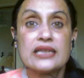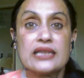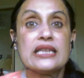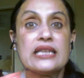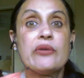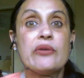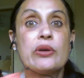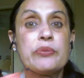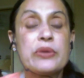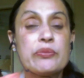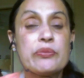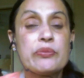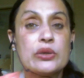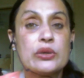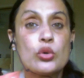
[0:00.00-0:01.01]
That there were
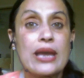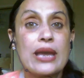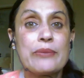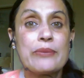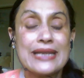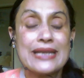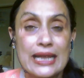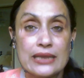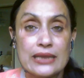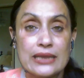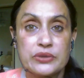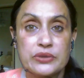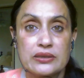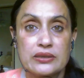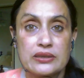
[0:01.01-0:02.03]
people who came and
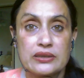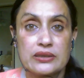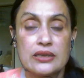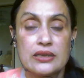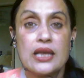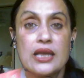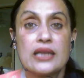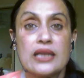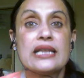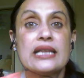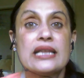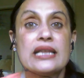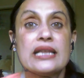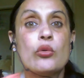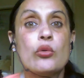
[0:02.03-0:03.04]
helped her.
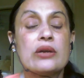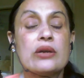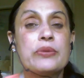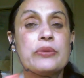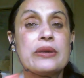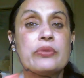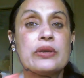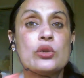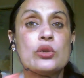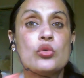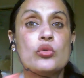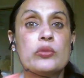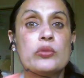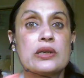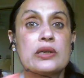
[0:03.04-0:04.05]
That there were people
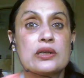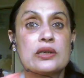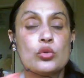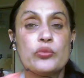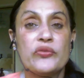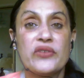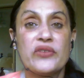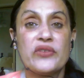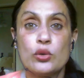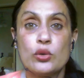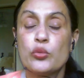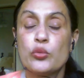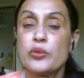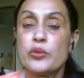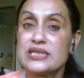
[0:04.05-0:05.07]

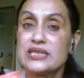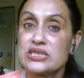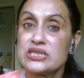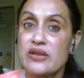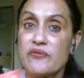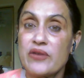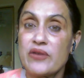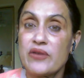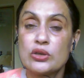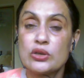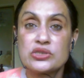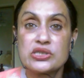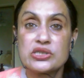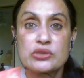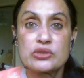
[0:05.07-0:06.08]
who when they found
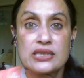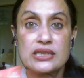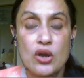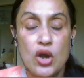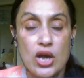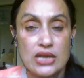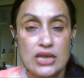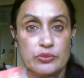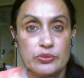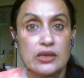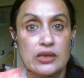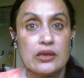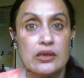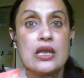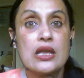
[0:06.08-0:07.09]
out she was in the
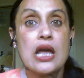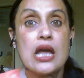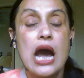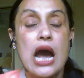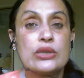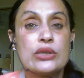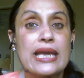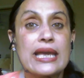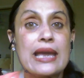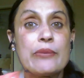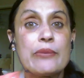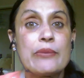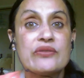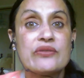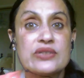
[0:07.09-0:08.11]
hospital, how they
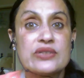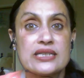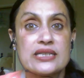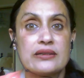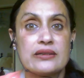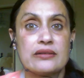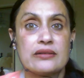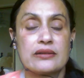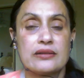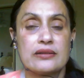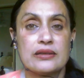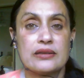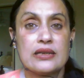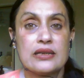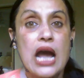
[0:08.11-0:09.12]
came and visited her.
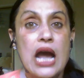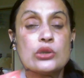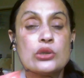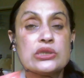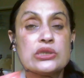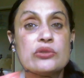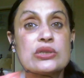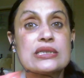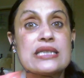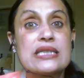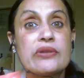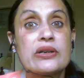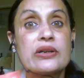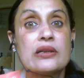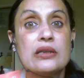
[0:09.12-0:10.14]
How she was
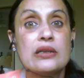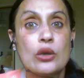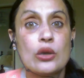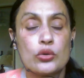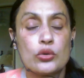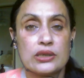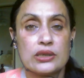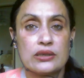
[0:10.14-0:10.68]
never alone.